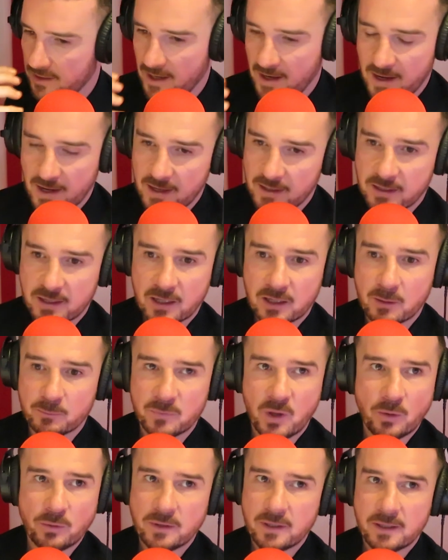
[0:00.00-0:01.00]
Yeah, it could
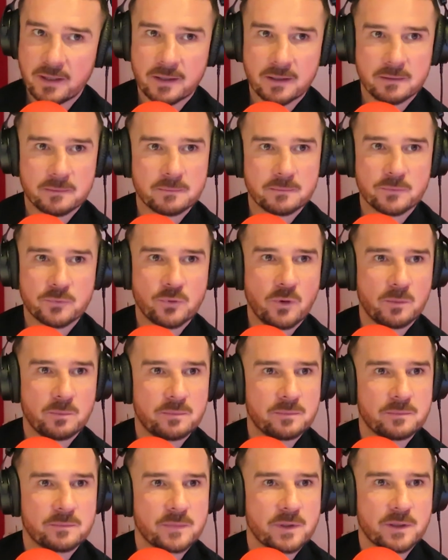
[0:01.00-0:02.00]
come down to that,
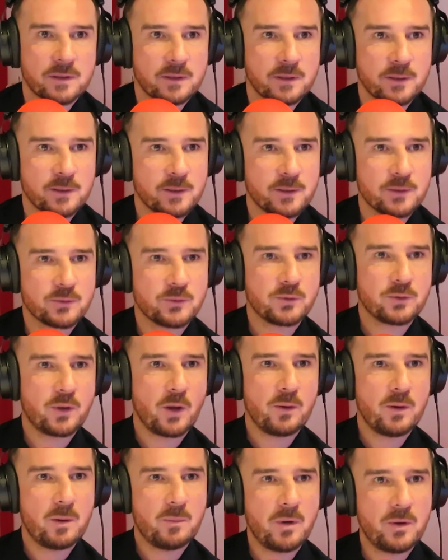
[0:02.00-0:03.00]
Rob. Mm. There's no
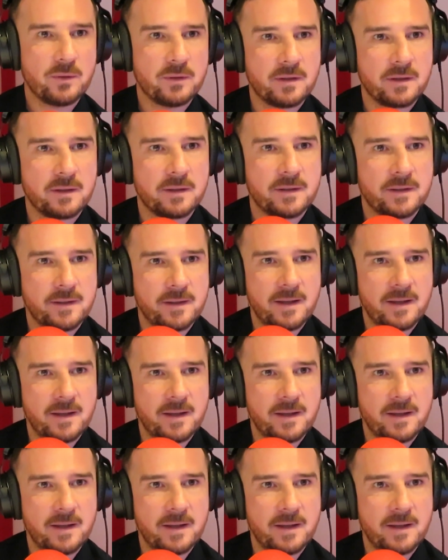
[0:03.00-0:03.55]
doubt about it.